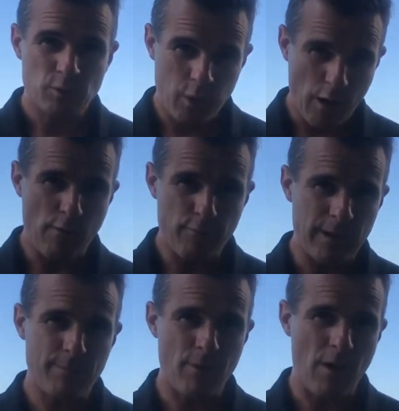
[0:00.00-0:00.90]

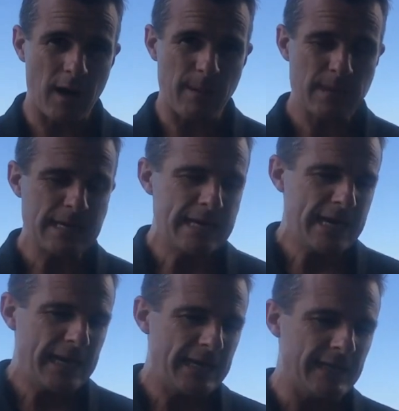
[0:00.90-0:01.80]
12-week program,
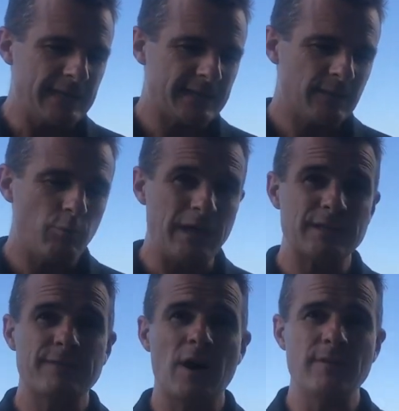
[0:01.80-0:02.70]
is
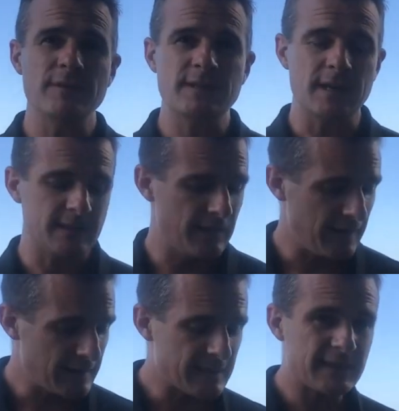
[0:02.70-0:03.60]
weeks five and six and
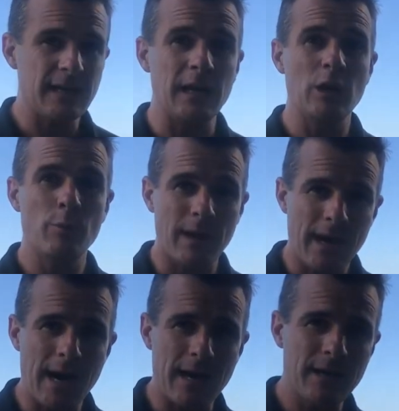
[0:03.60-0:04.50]
things just get a little bit
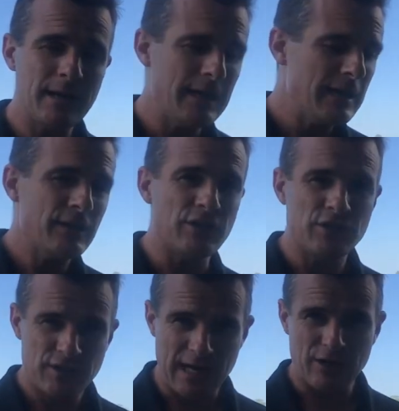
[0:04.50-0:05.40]
harder so
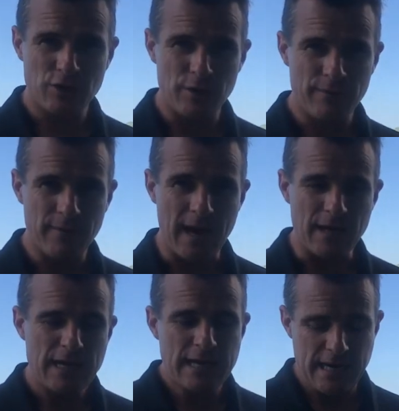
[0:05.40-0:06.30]
stay tuned for
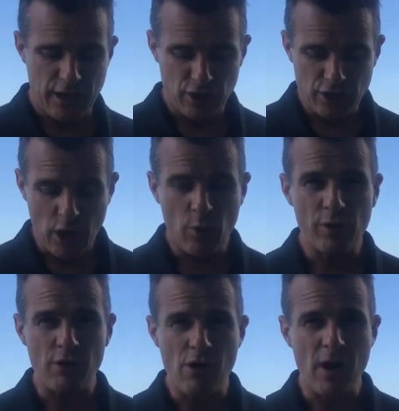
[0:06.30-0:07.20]
that now you can go
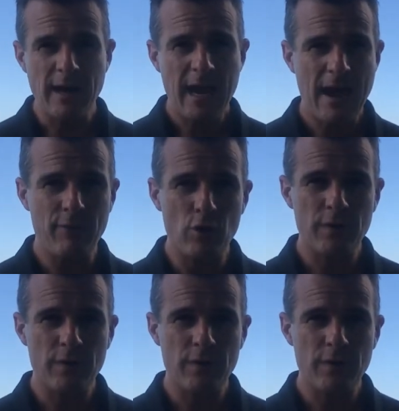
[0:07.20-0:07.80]
online have a